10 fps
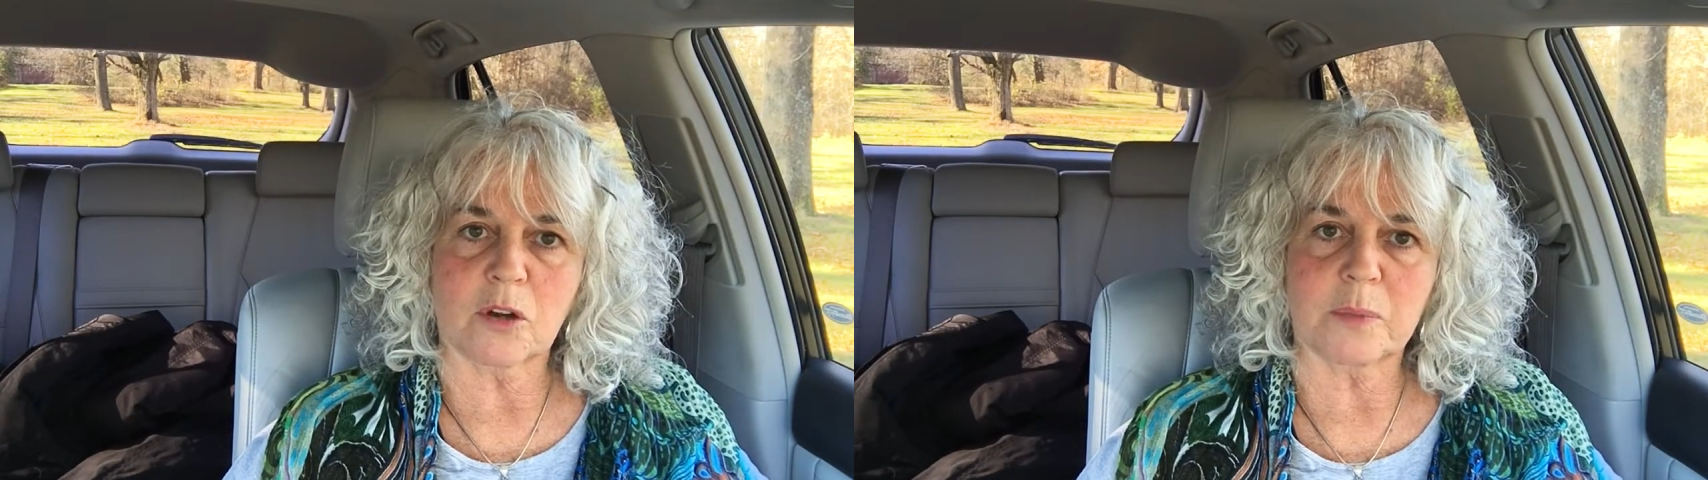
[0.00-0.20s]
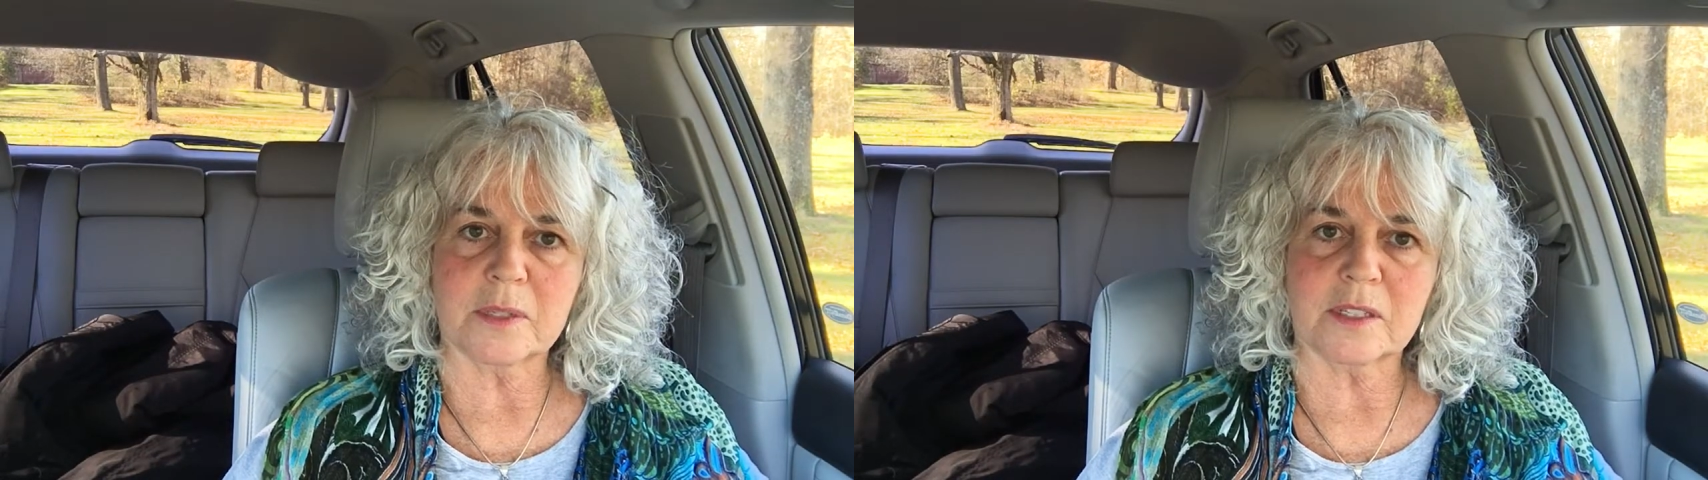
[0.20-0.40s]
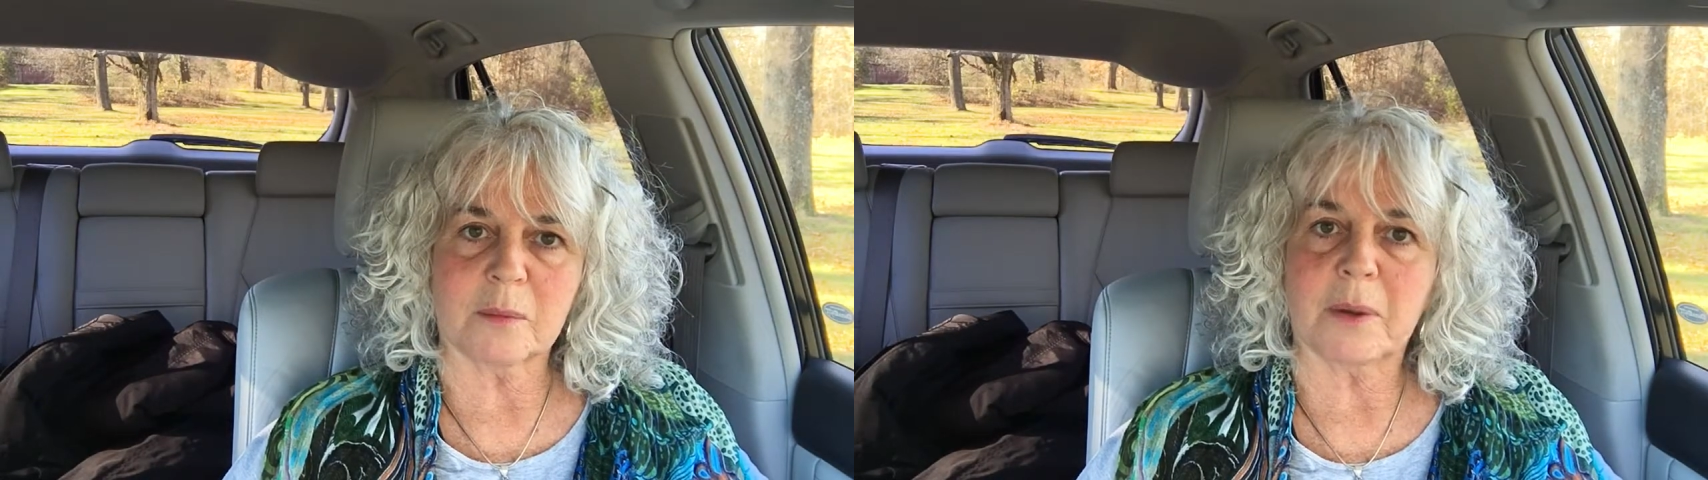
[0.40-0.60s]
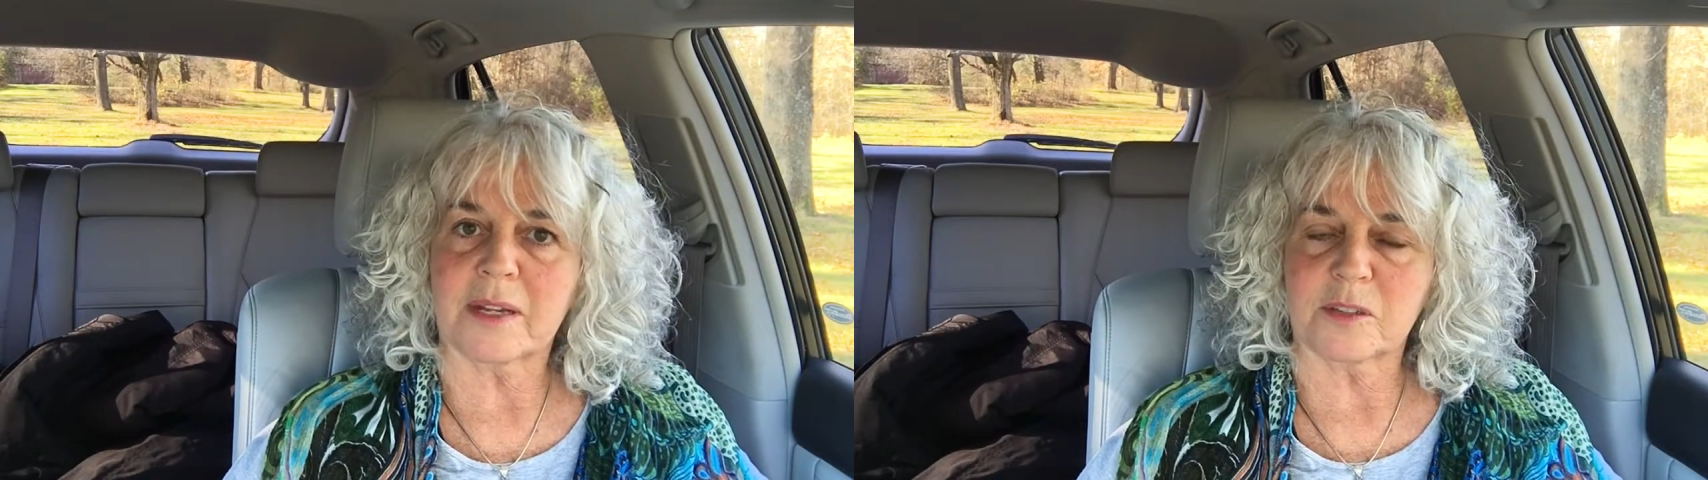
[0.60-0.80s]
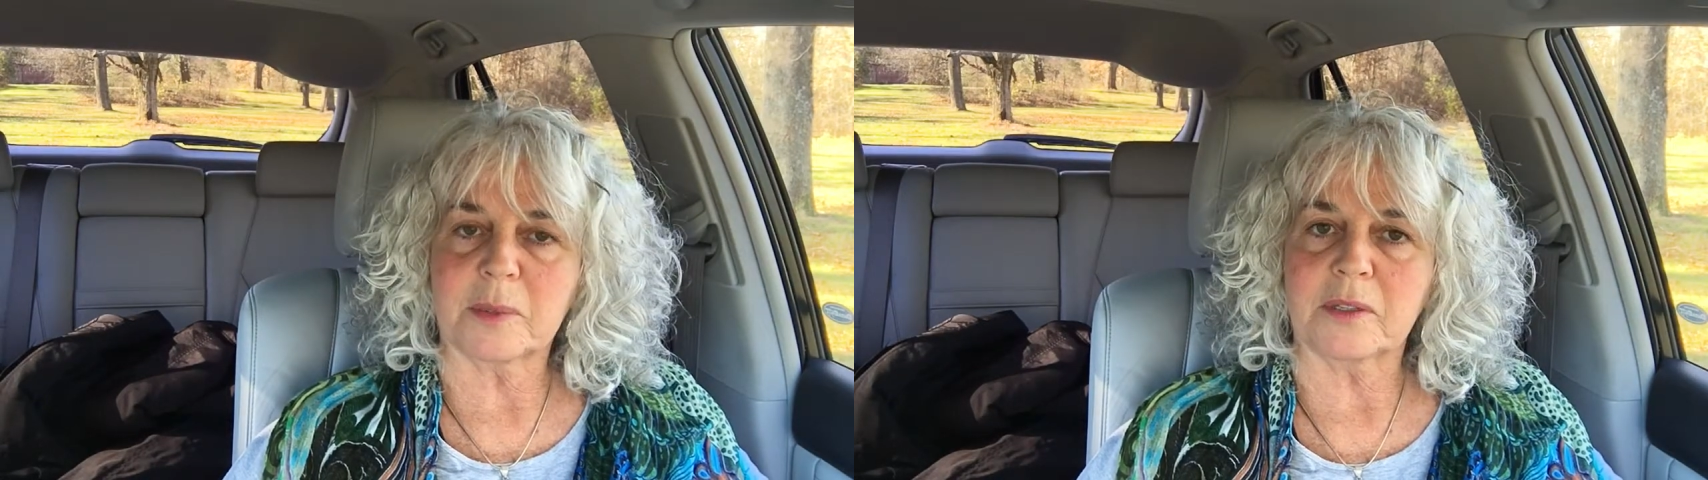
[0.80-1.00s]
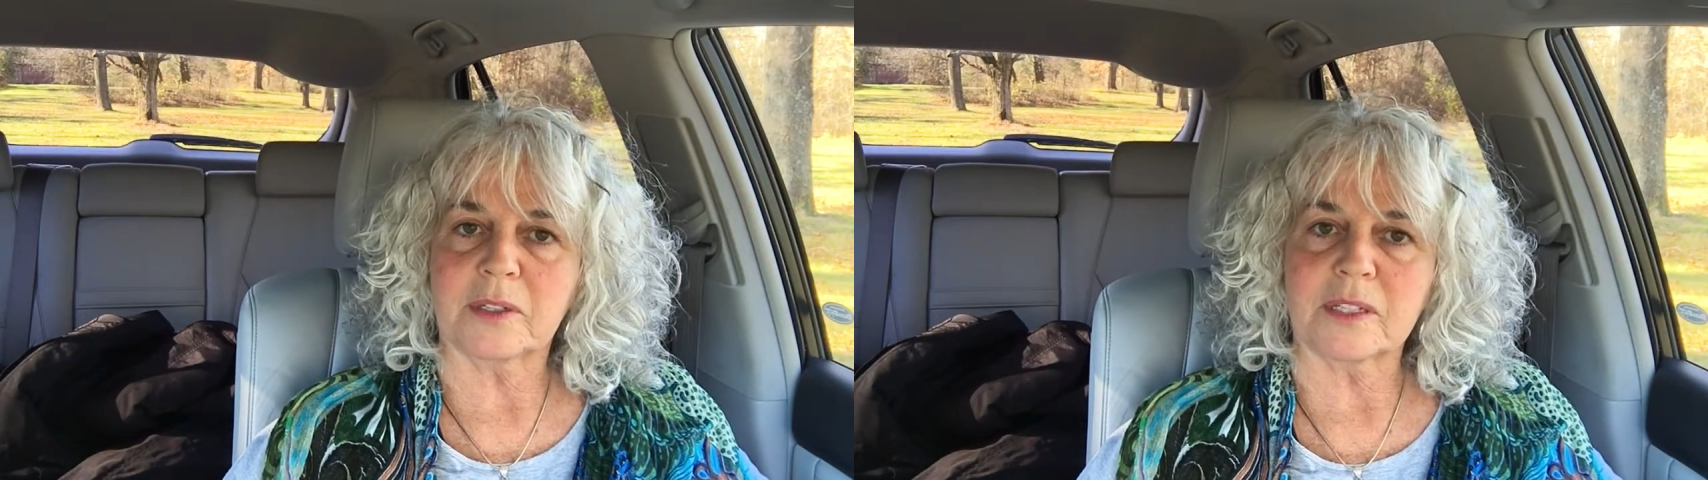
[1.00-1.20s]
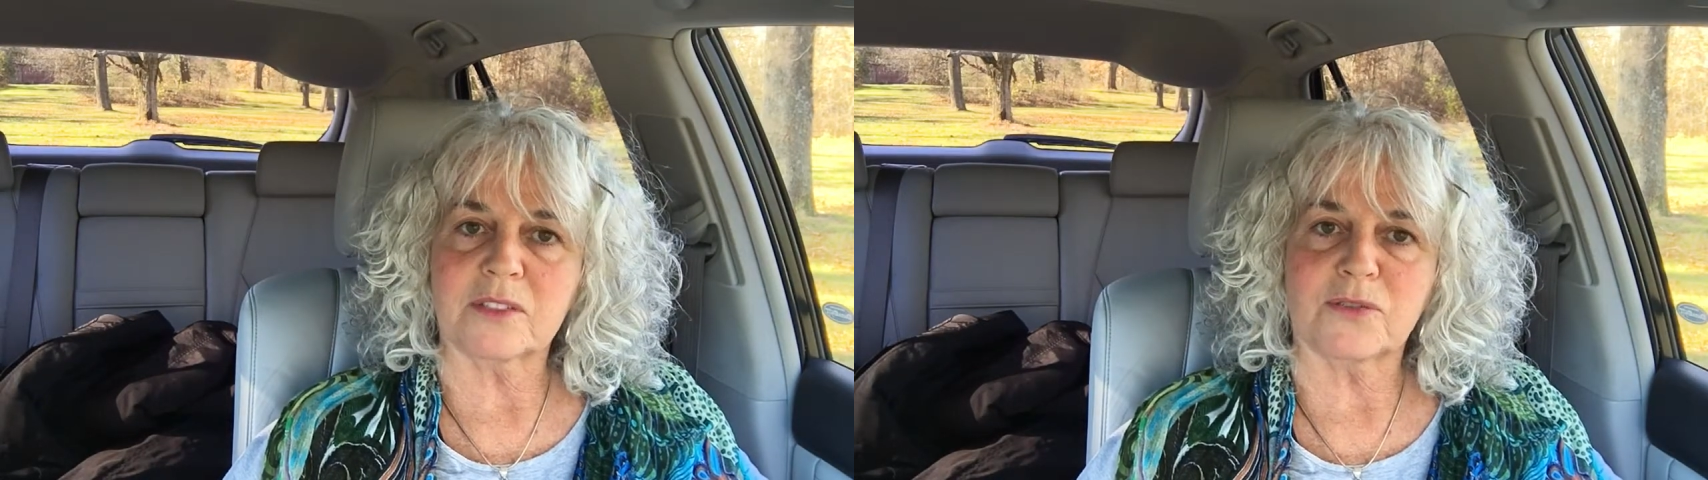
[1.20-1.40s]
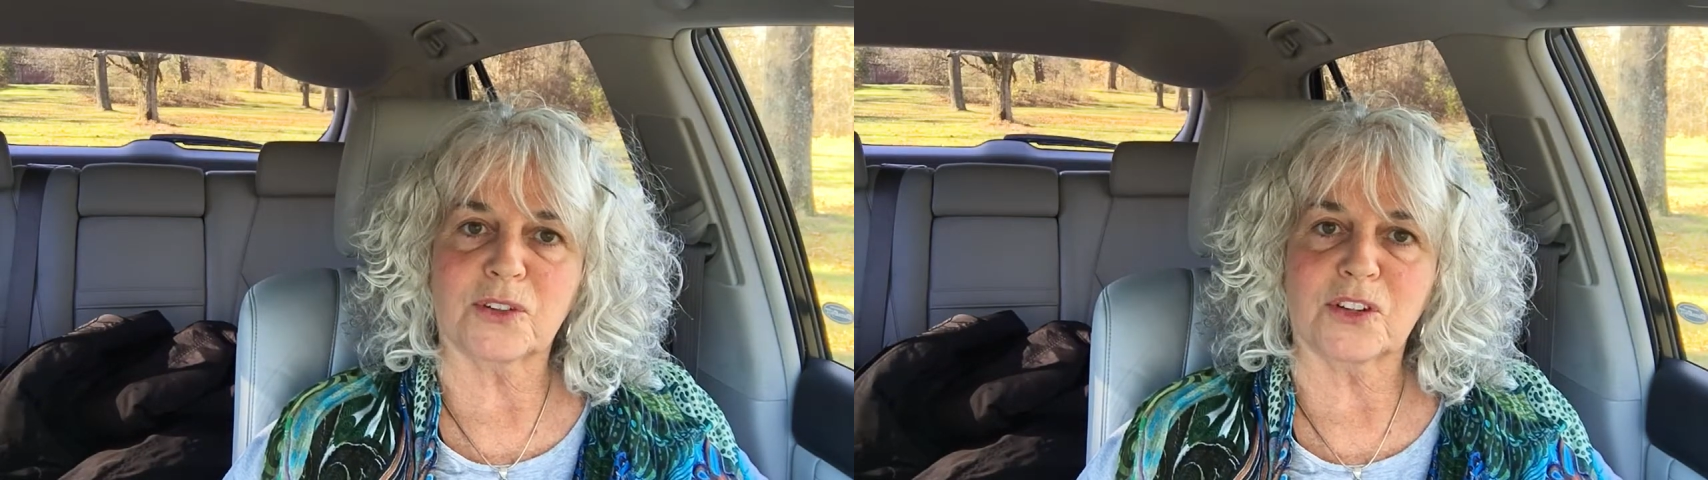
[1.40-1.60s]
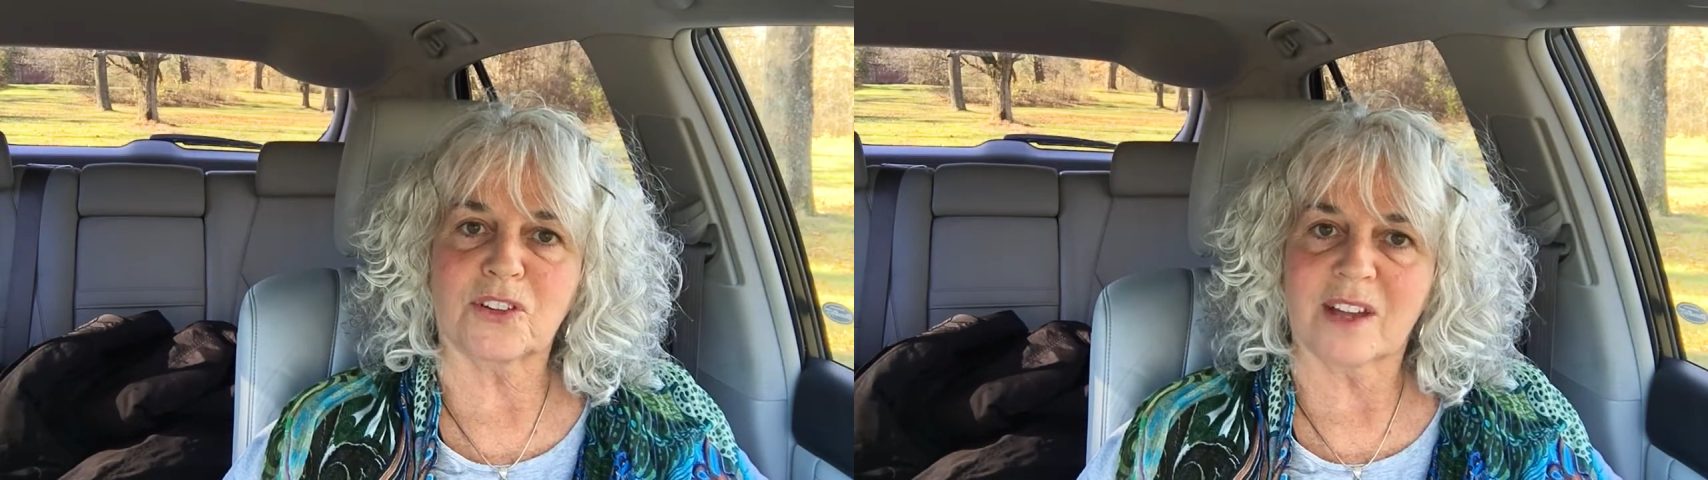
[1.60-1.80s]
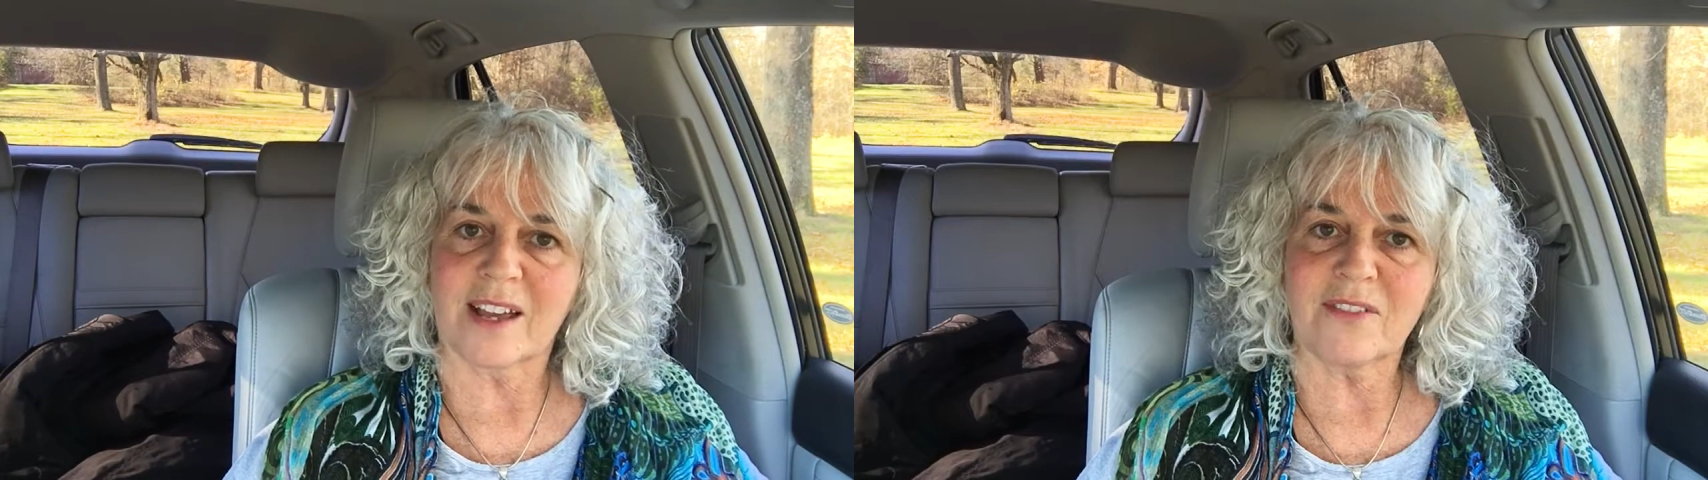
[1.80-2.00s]
opens up possibilities for
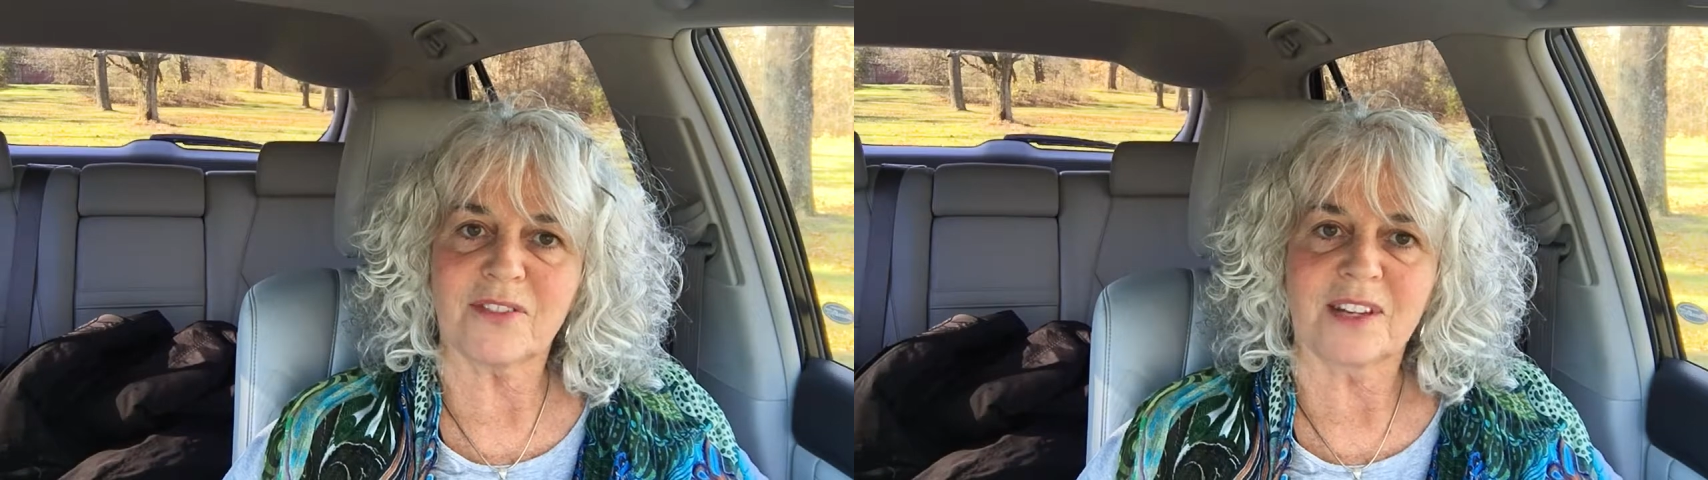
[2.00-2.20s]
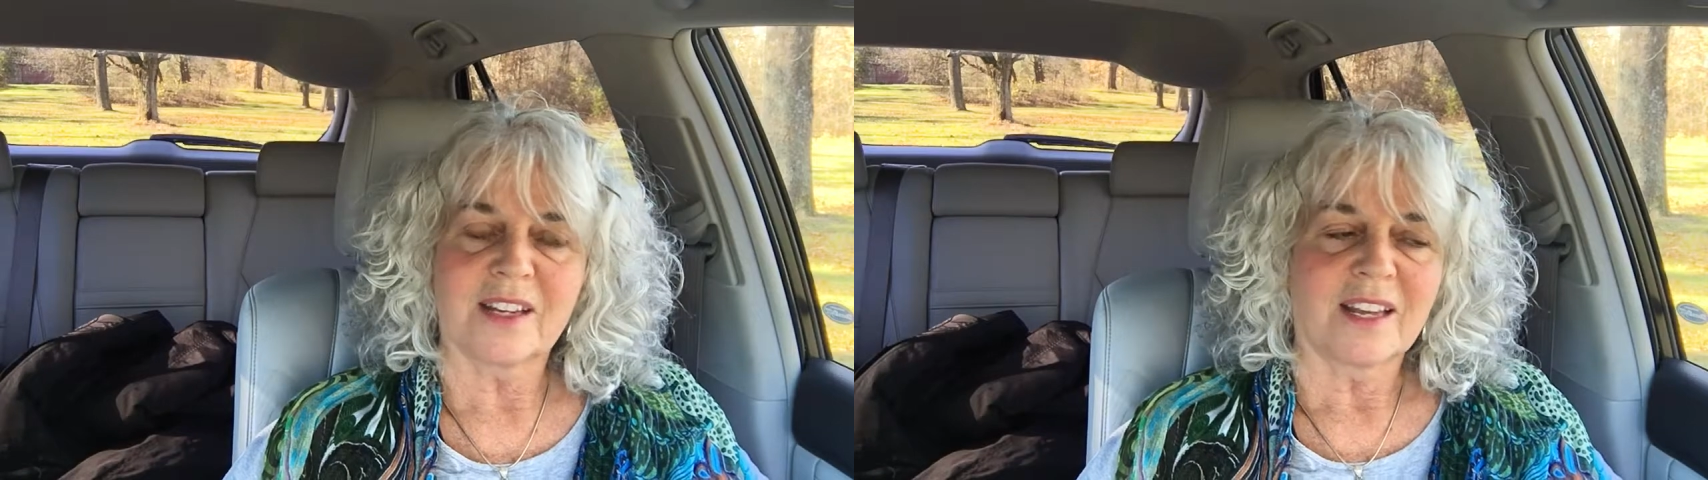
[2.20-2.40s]
your life